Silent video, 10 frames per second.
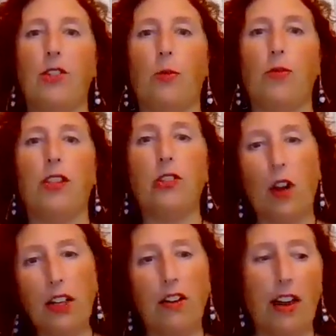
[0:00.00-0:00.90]
So when I
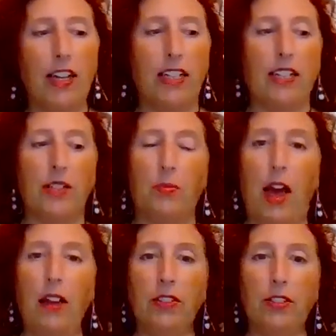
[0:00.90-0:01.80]
started creating these
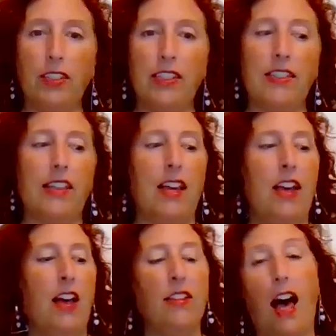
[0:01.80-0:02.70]
boundaries,
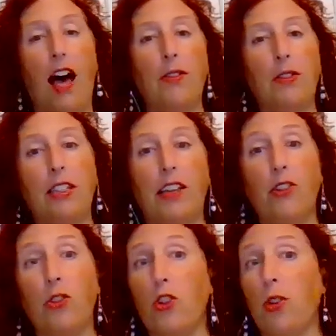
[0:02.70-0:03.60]
a lot of
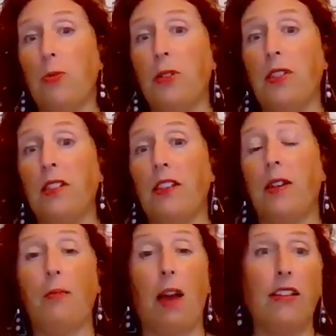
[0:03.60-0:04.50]
relationships
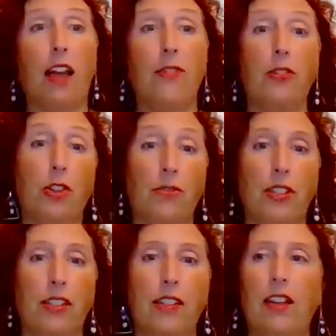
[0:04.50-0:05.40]
in my life
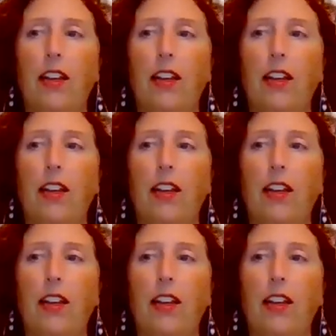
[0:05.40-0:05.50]
shifted.